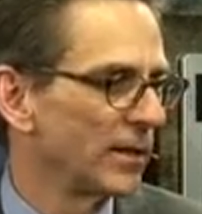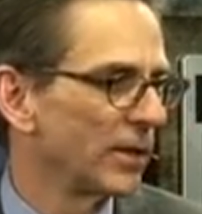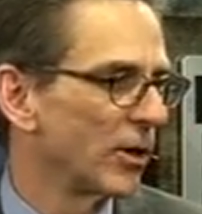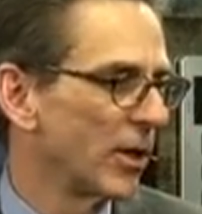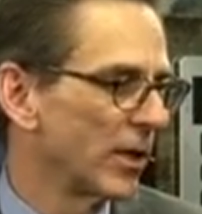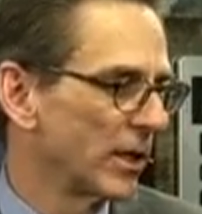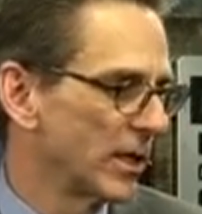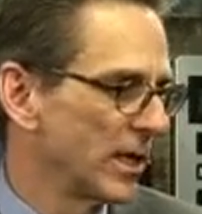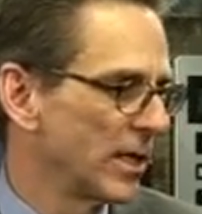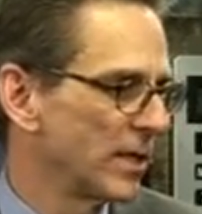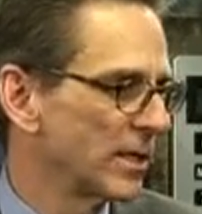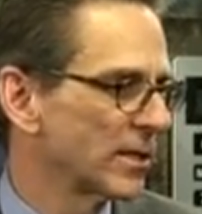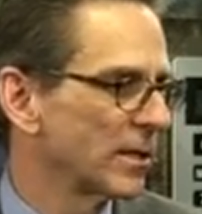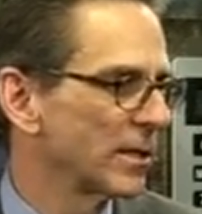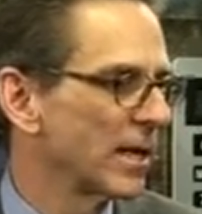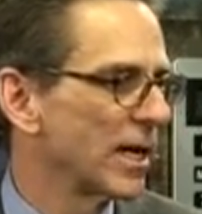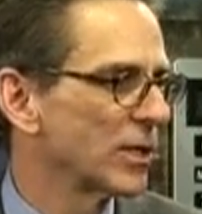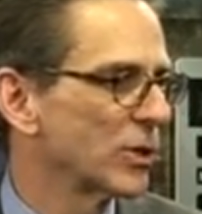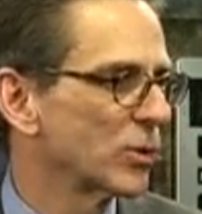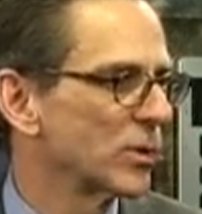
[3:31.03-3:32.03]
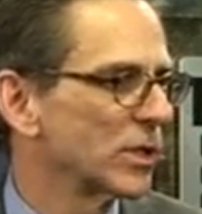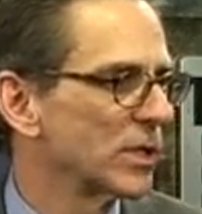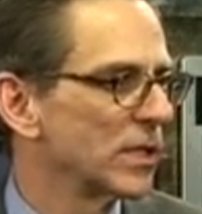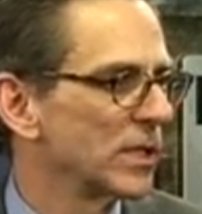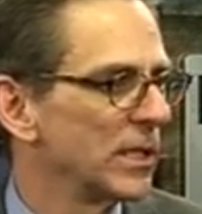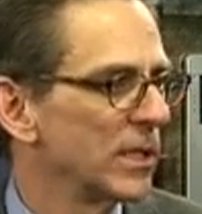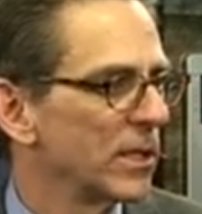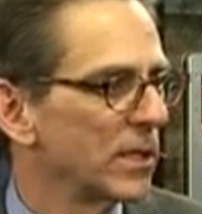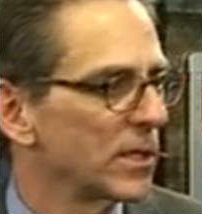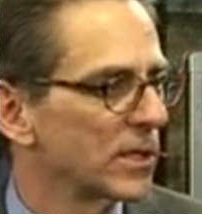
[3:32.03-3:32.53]
In our case, the Las
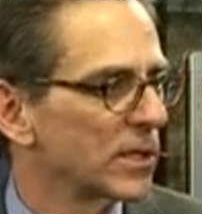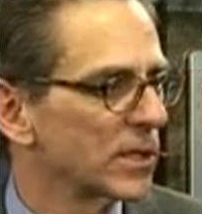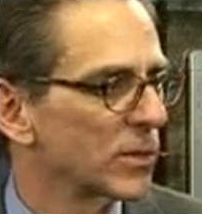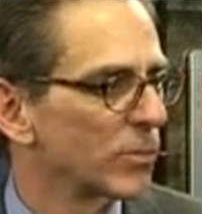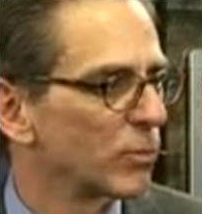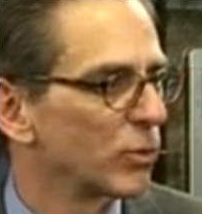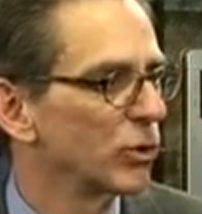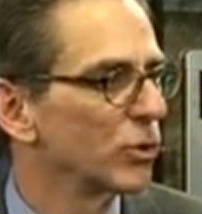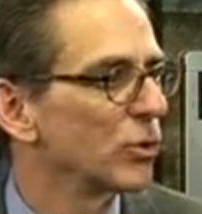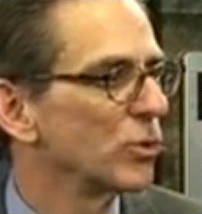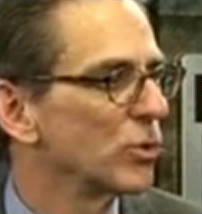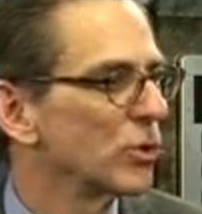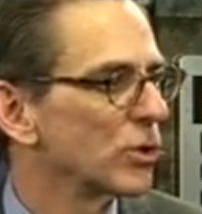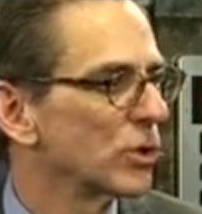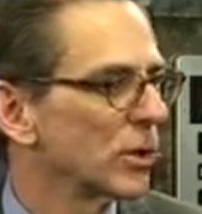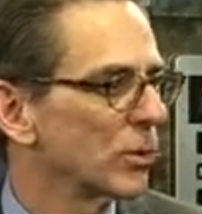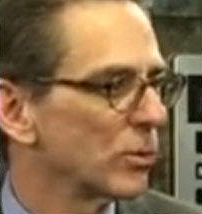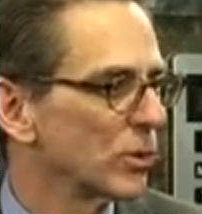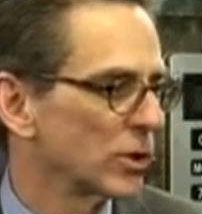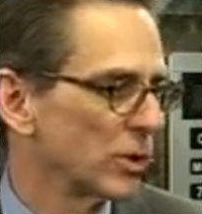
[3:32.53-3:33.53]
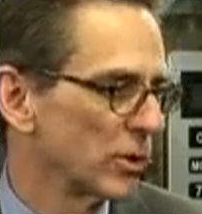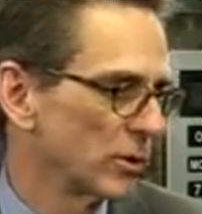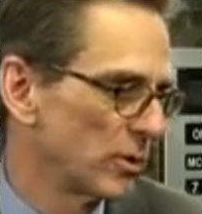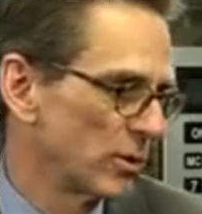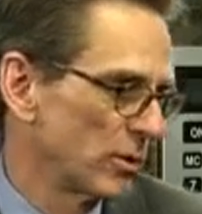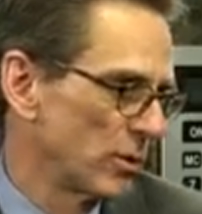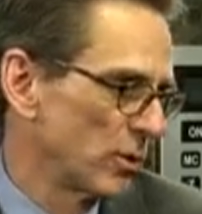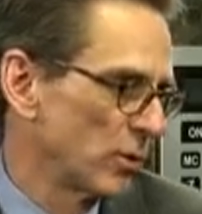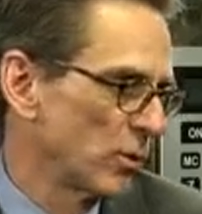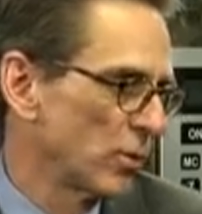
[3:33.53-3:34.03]
Cristinas produced, it was
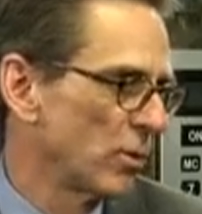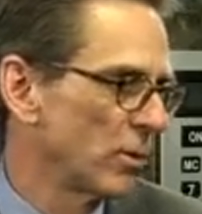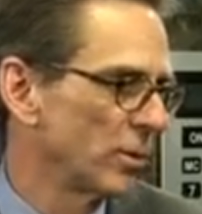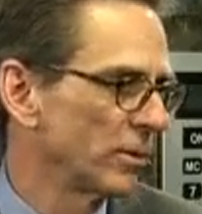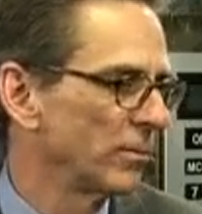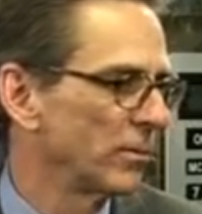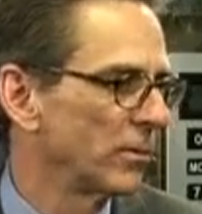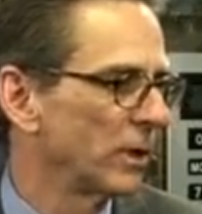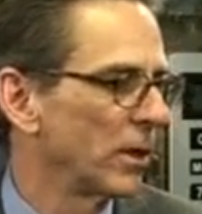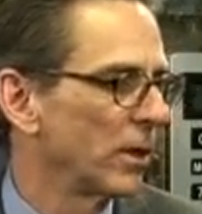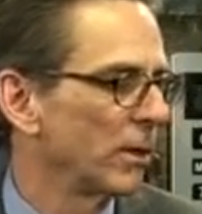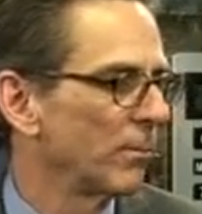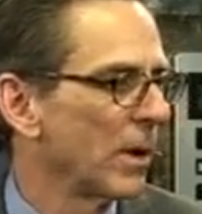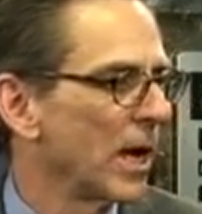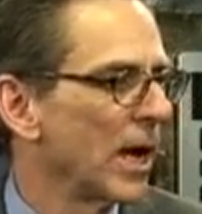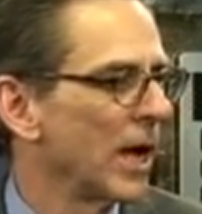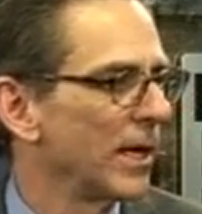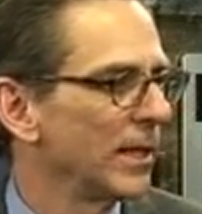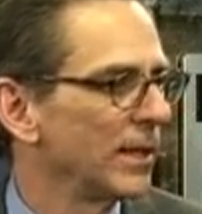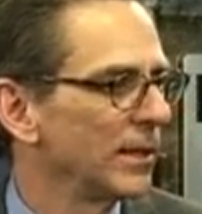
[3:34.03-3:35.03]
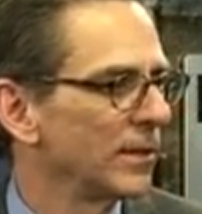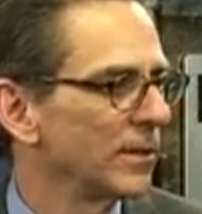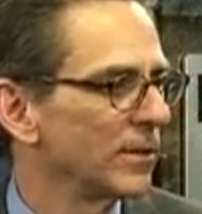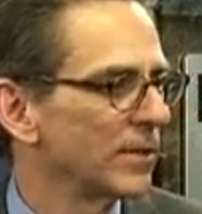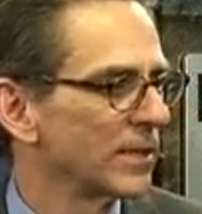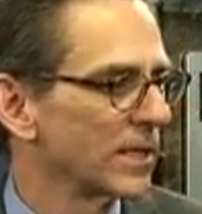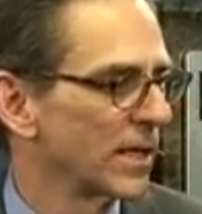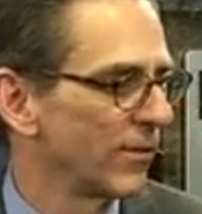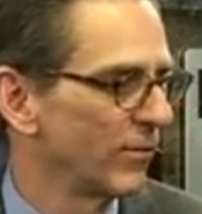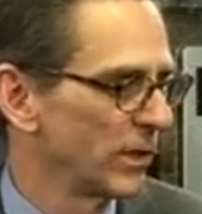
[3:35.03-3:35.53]
an old mine in
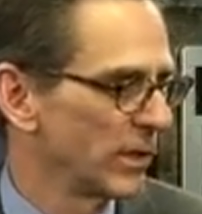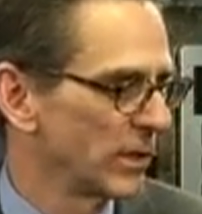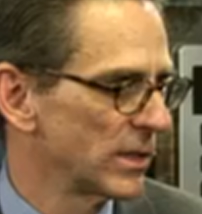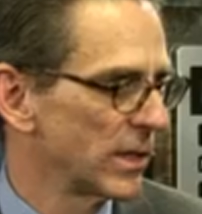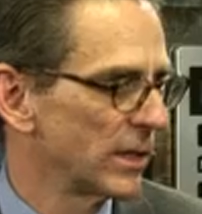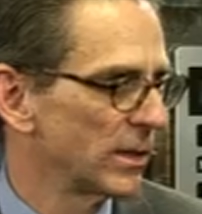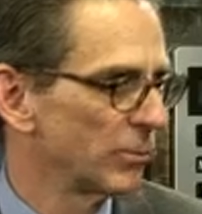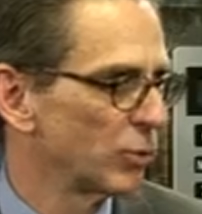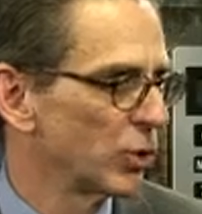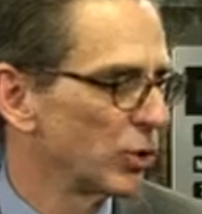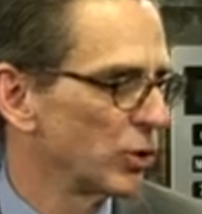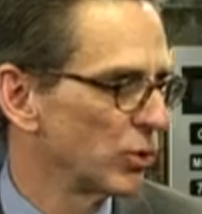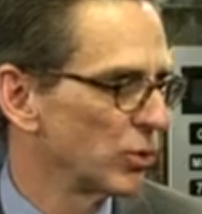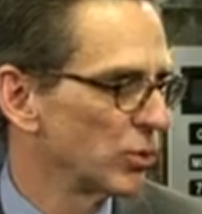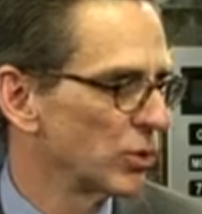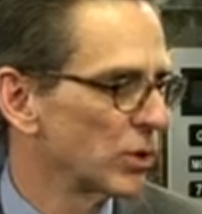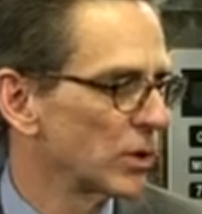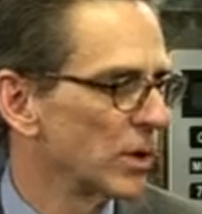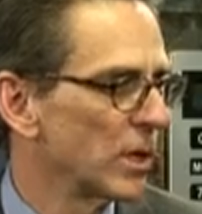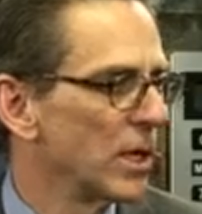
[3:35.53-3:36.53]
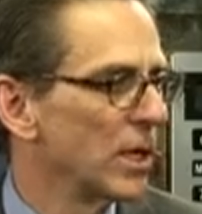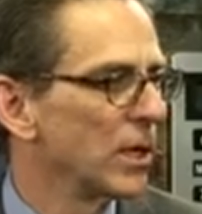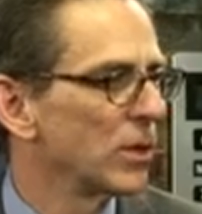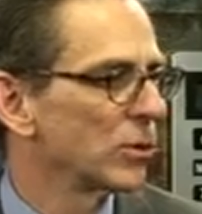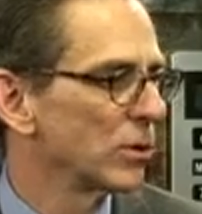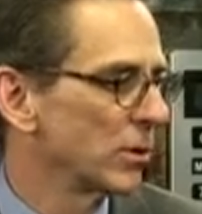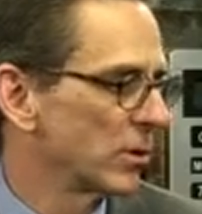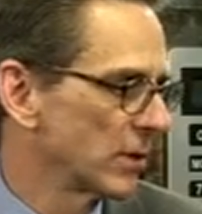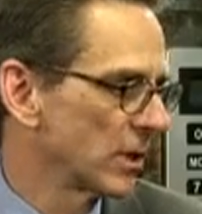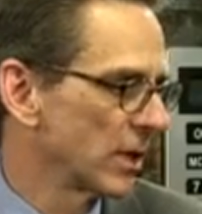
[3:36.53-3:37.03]
the 70s that it produced.
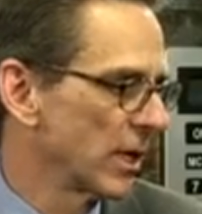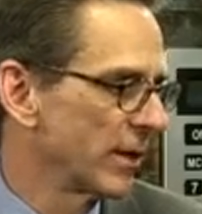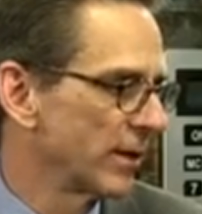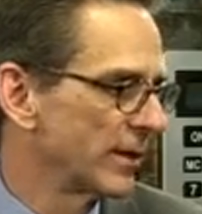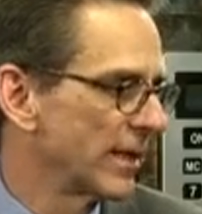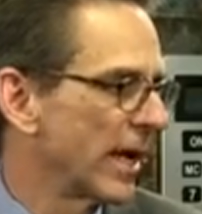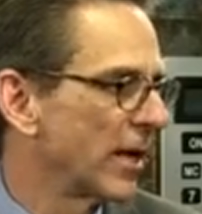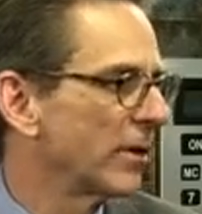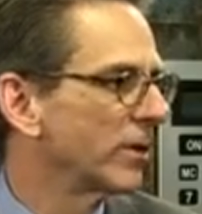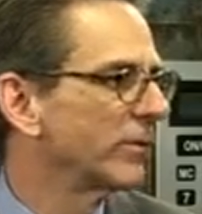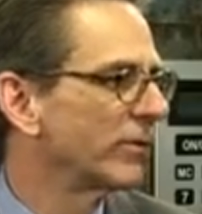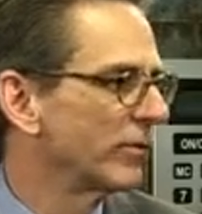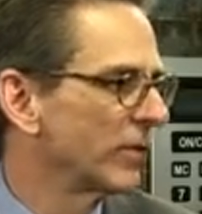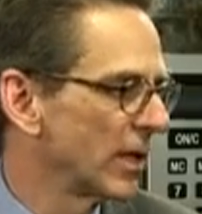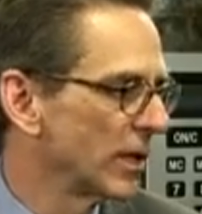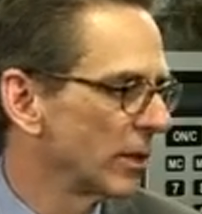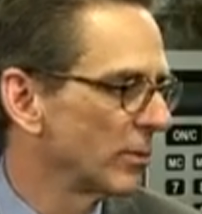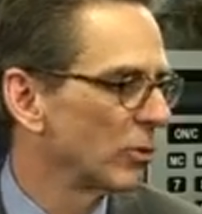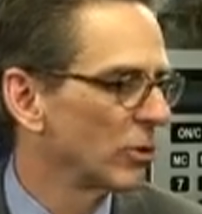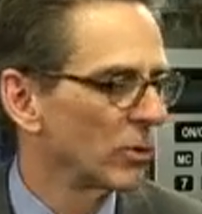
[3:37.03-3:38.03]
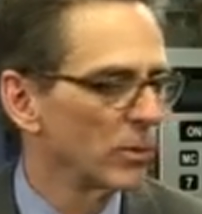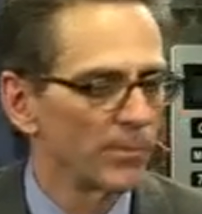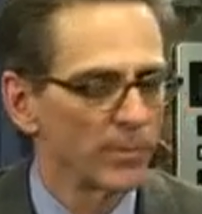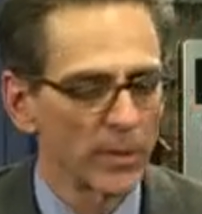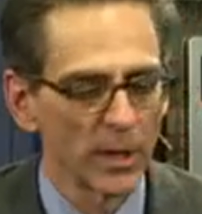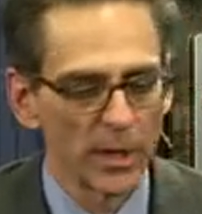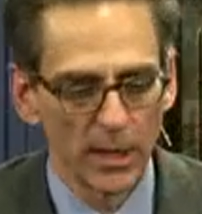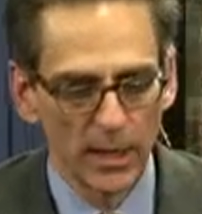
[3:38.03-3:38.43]
So there's a lot of data available.